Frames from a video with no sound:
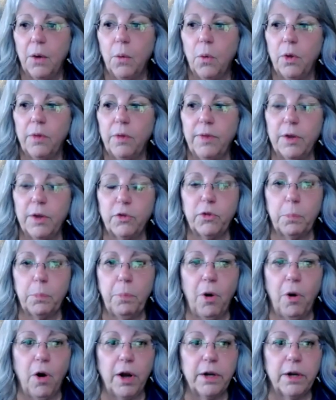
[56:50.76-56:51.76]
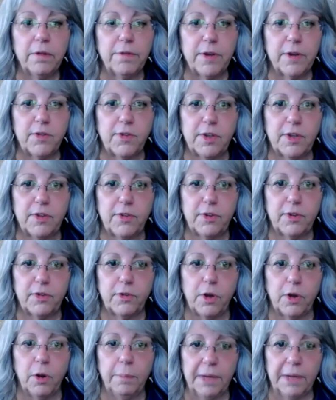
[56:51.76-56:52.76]
there's a part of us that says,
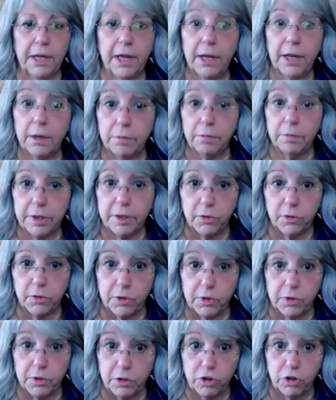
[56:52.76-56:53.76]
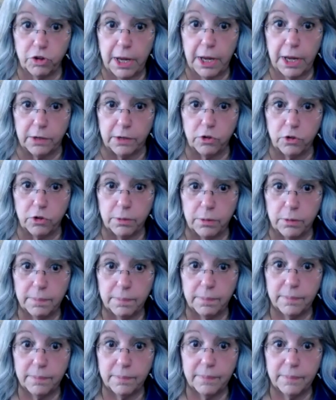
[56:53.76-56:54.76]
oh my God, everything's going to change.
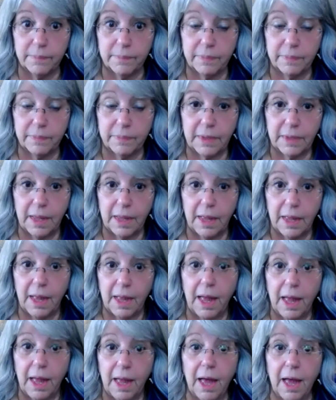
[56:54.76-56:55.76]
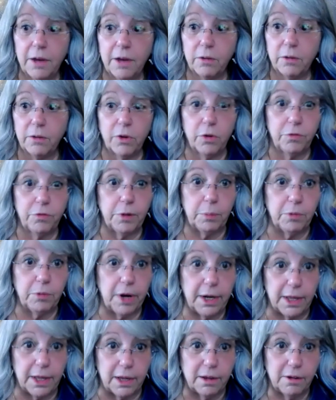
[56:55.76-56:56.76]
I don't know if I'm
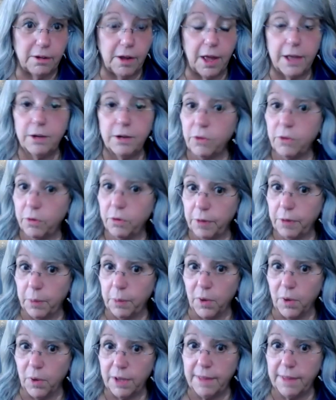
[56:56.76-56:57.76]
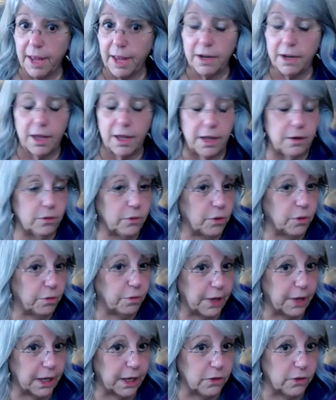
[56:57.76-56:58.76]
ready. I don't know if I want that. I don't know if
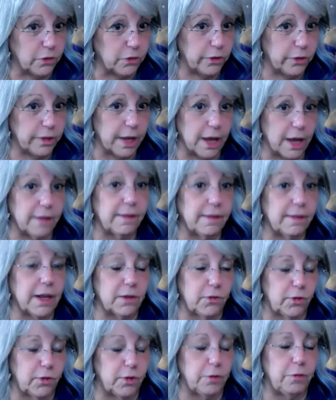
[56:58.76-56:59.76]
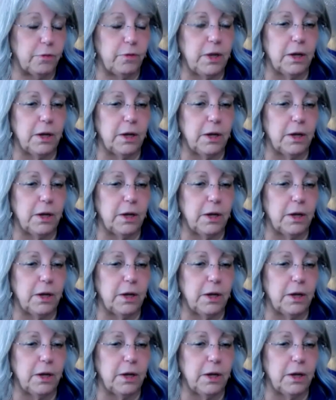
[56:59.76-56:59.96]
I can do that. That's the fear,